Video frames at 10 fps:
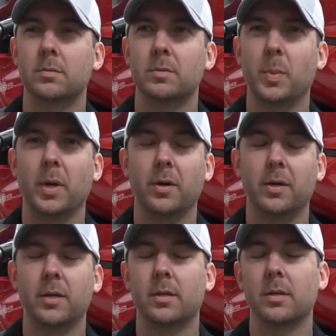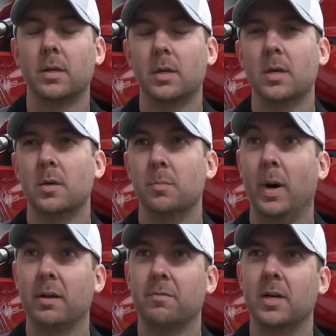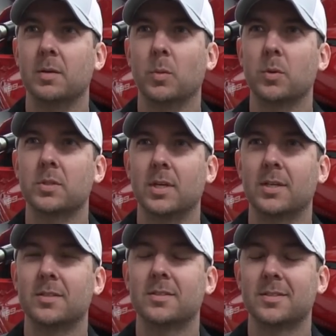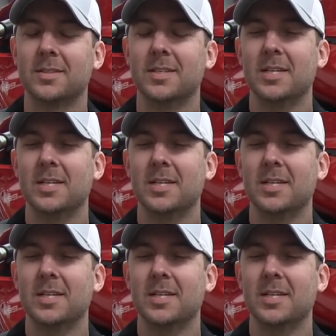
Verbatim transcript: repairing, and modifying motorcycles.